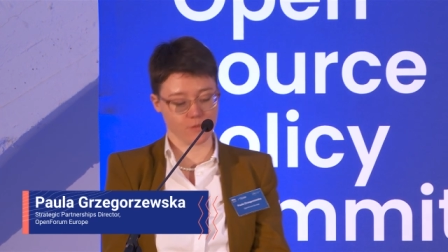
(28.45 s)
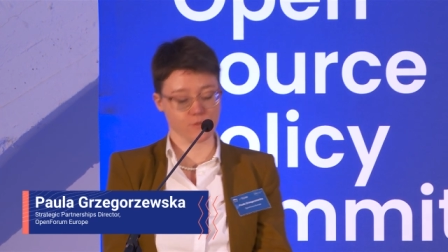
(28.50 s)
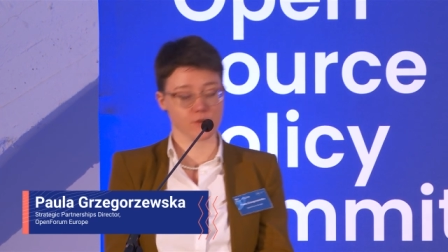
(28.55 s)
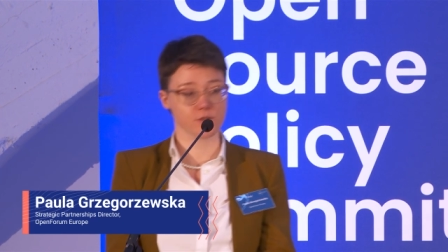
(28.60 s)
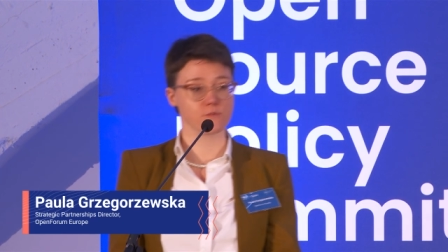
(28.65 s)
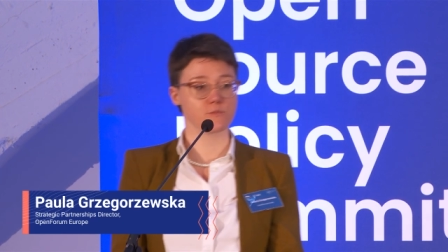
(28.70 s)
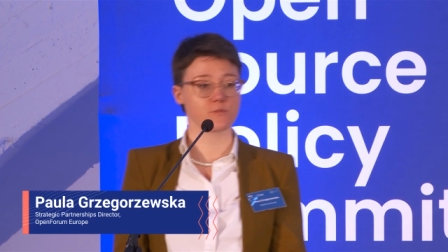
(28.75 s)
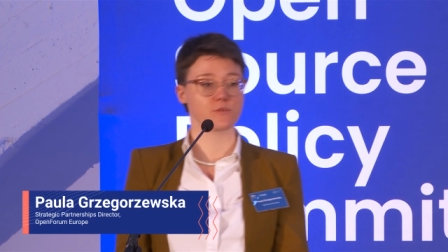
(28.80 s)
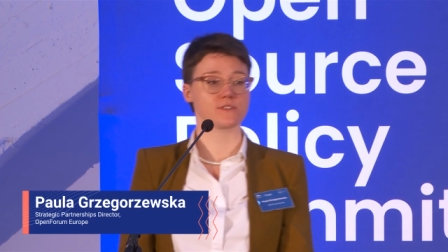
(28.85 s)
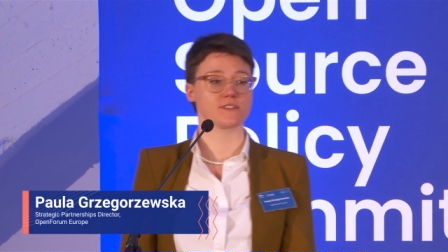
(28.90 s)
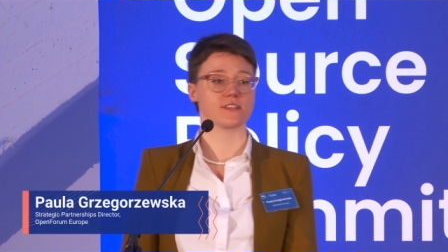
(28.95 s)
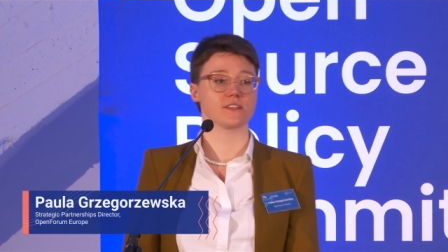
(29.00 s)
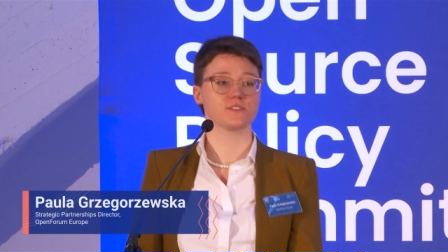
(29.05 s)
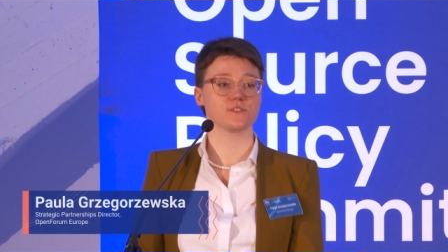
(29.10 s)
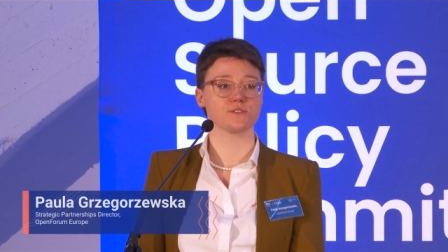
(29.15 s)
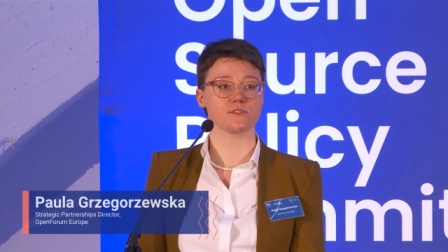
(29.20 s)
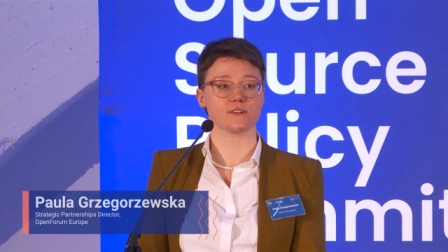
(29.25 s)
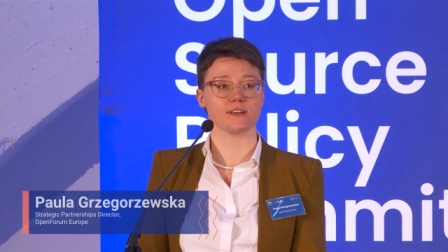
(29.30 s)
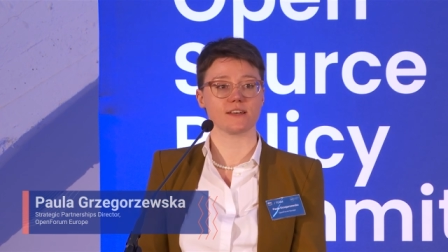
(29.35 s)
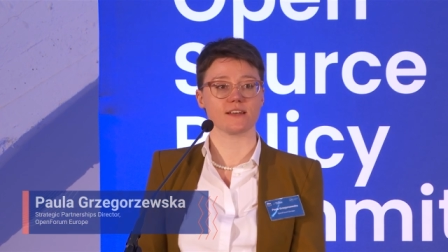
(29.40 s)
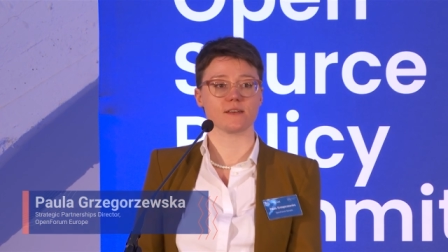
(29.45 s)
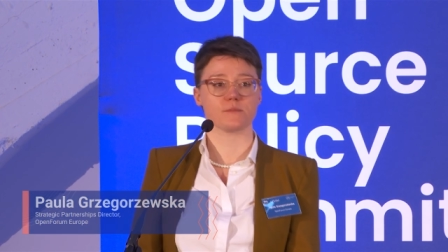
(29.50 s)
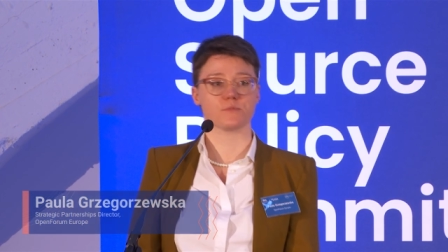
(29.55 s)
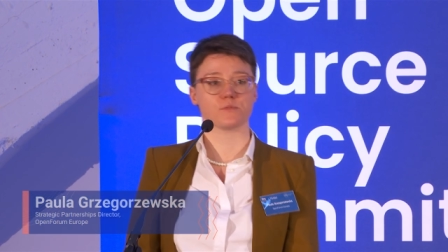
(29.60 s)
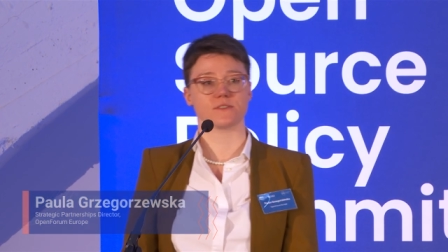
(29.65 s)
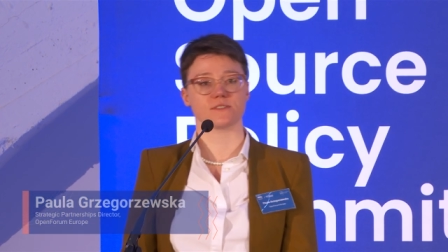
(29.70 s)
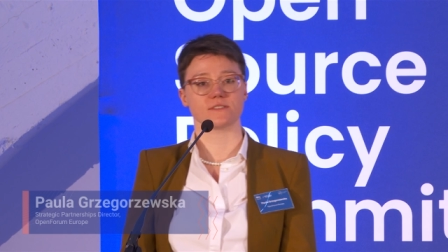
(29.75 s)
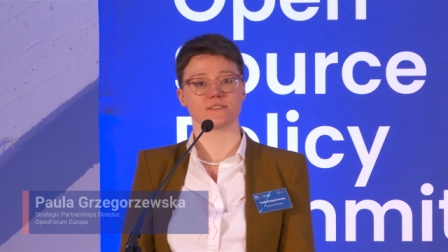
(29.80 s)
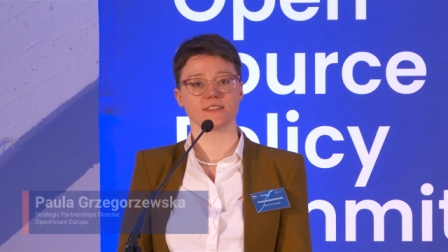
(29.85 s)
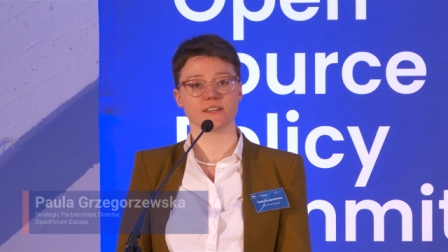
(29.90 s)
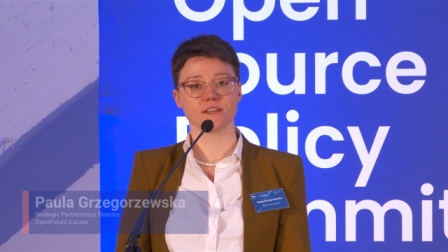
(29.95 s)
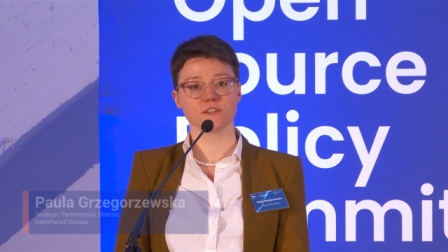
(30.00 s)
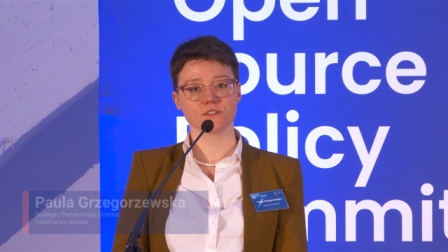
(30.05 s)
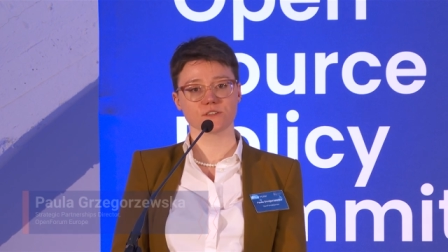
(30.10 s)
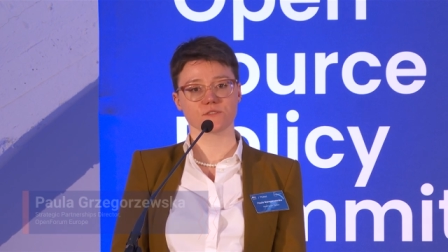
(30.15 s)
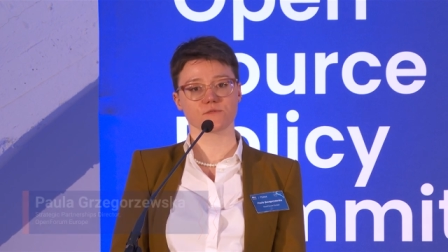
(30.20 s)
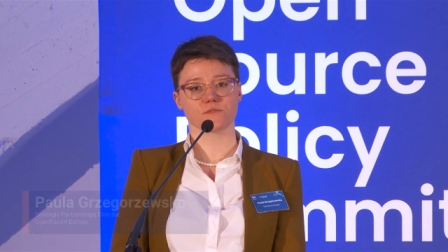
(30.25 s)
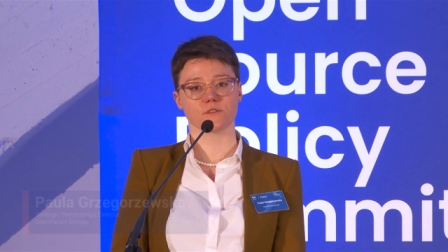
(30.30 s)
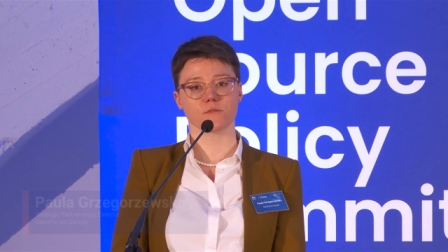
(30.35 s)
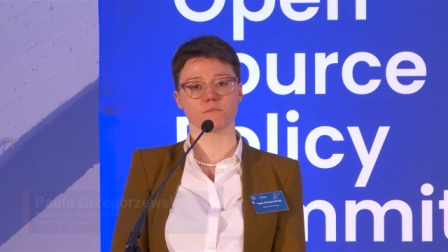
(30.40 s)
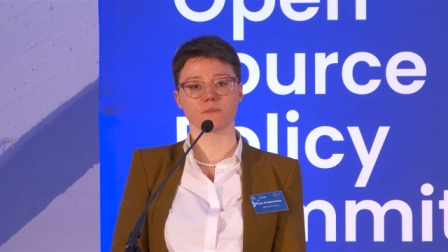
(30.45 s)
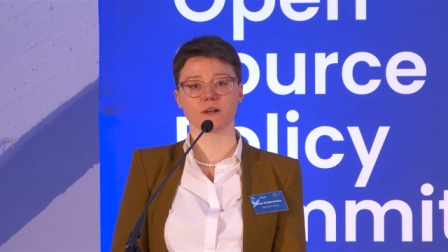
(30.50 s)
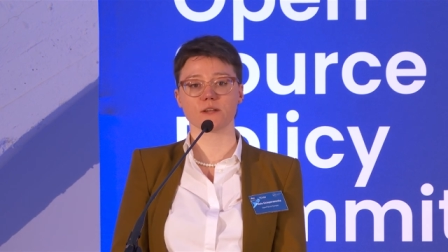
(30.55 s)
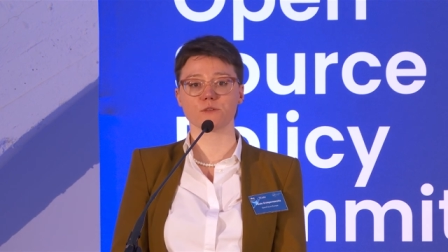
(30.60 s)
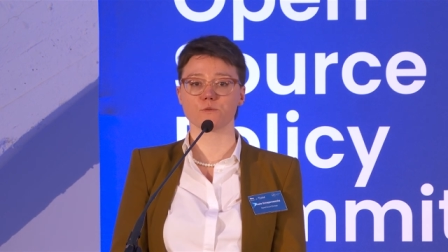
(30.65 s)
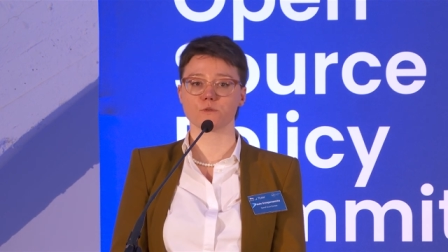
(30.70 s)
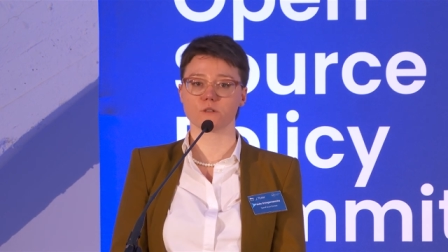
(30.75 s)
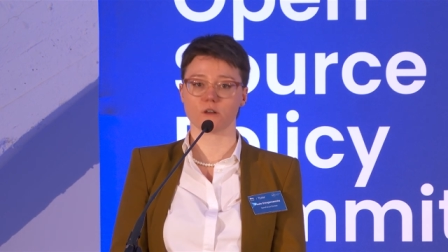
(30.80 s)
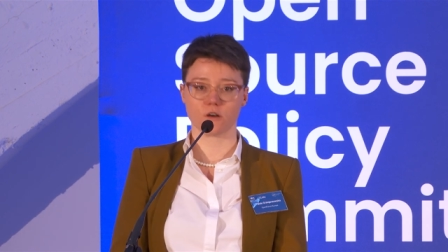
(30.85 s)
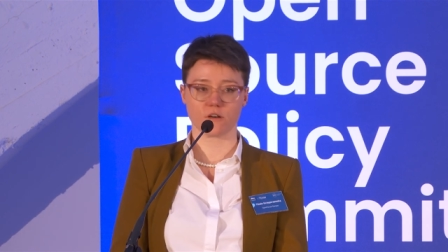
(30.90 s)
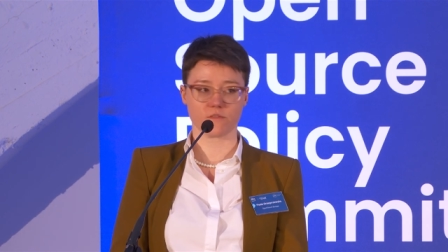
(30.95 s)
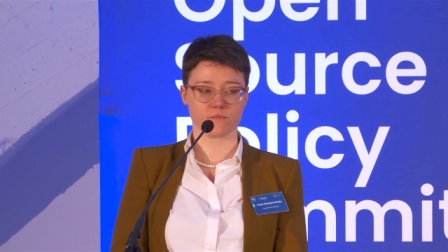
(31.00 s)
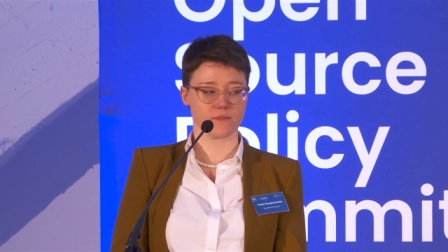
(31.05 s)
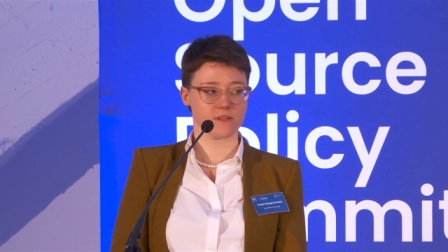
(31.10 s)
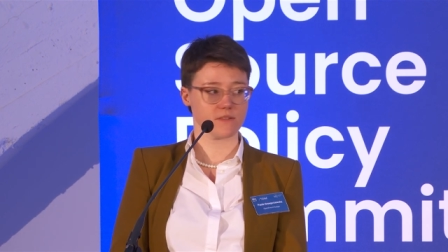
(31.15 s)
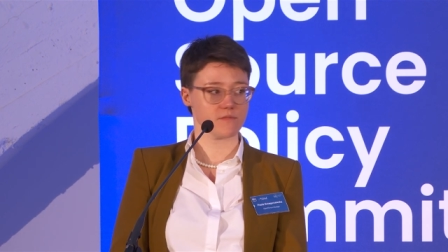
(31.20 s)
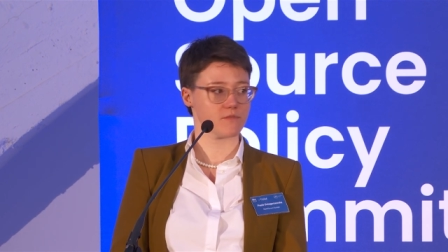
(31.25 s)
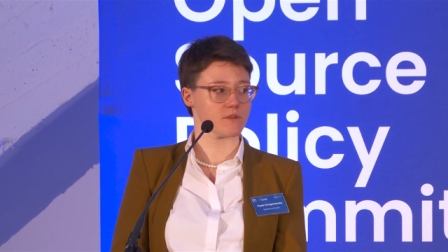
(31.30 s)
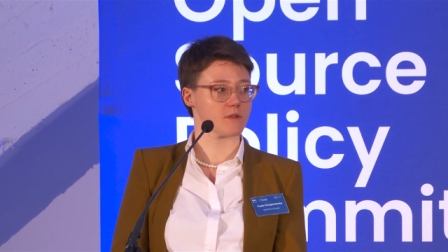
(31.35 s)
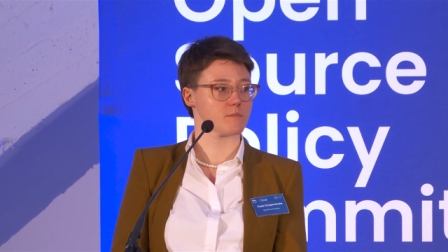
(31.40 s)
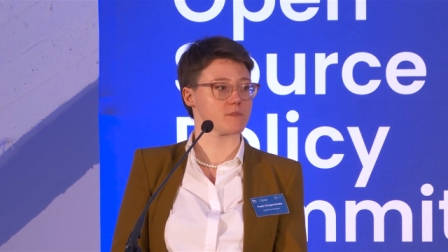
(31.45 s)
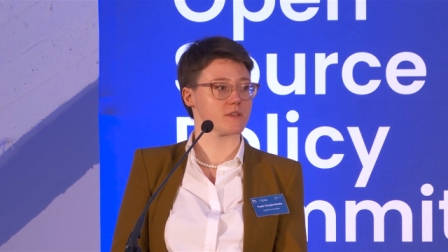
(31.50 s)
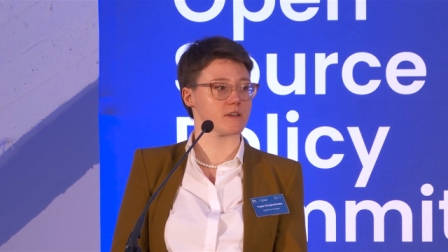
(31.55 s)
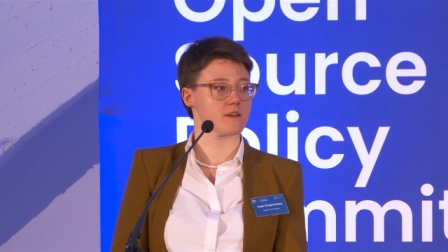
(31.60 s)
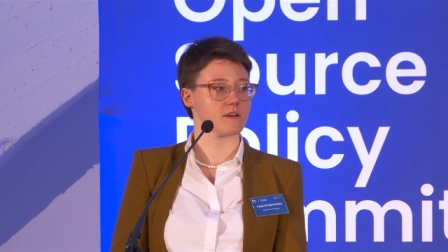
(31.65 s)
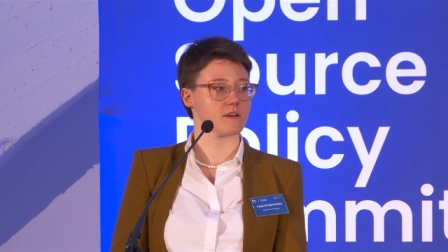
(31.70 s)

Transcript: will present you a presentation from Manuel Hoffmann from the